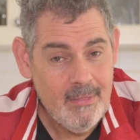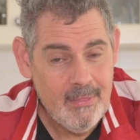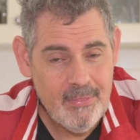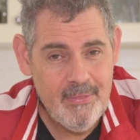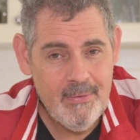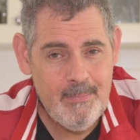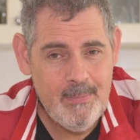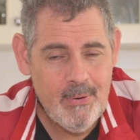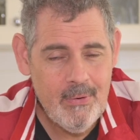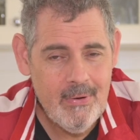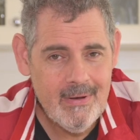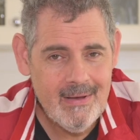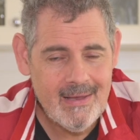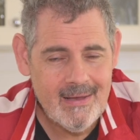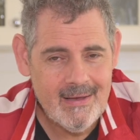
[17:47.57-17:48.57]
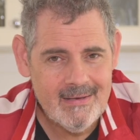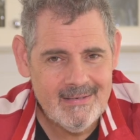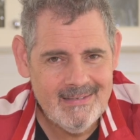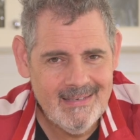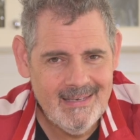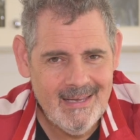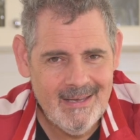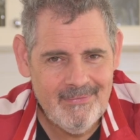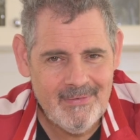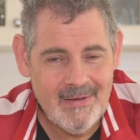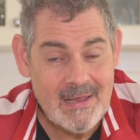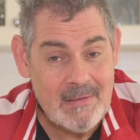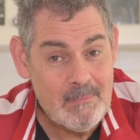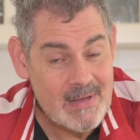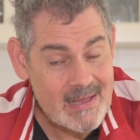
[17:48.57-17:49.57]
The Pergear
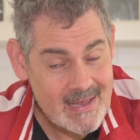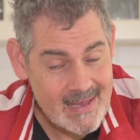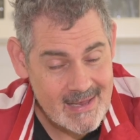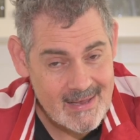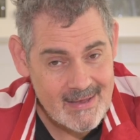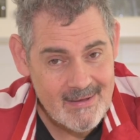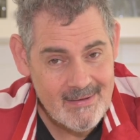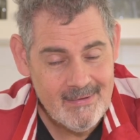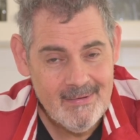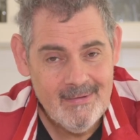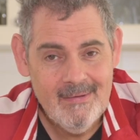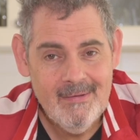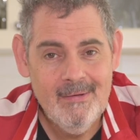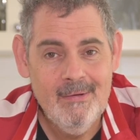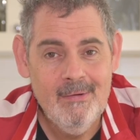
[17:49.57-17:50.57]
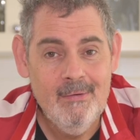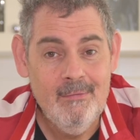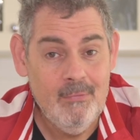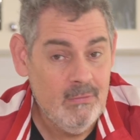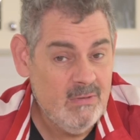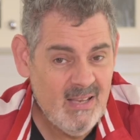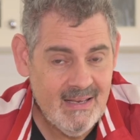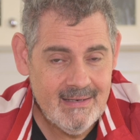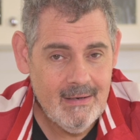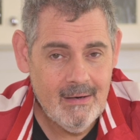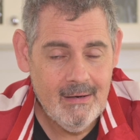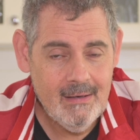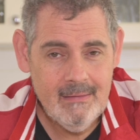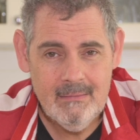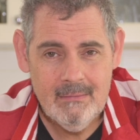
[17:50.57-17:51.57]
CFEB for
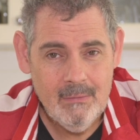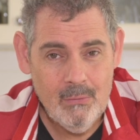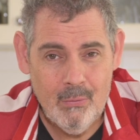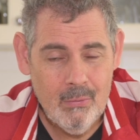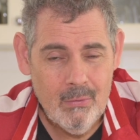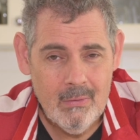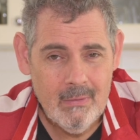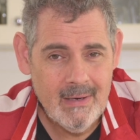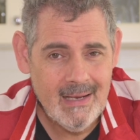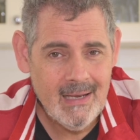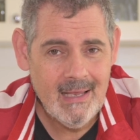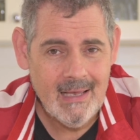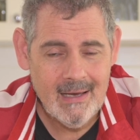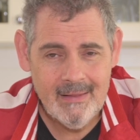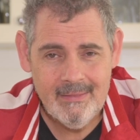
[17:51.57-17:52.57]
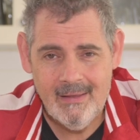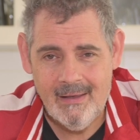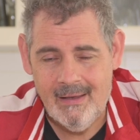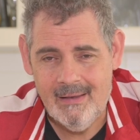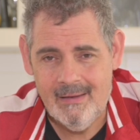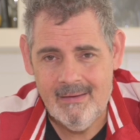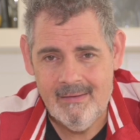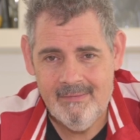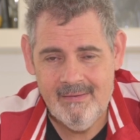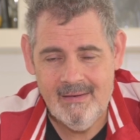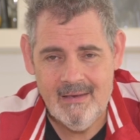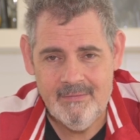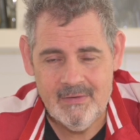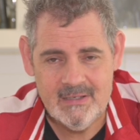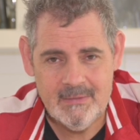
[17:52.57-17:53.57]
Z9 or any other
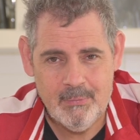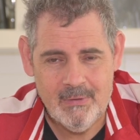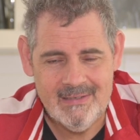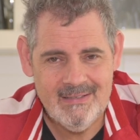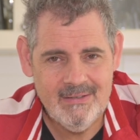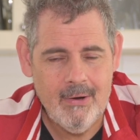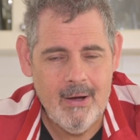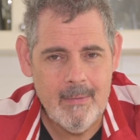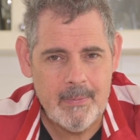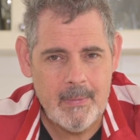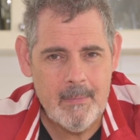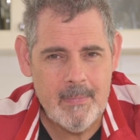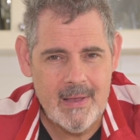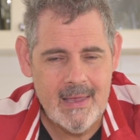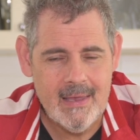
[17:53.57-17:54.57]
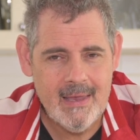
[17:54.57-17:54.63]
CFexpress Type B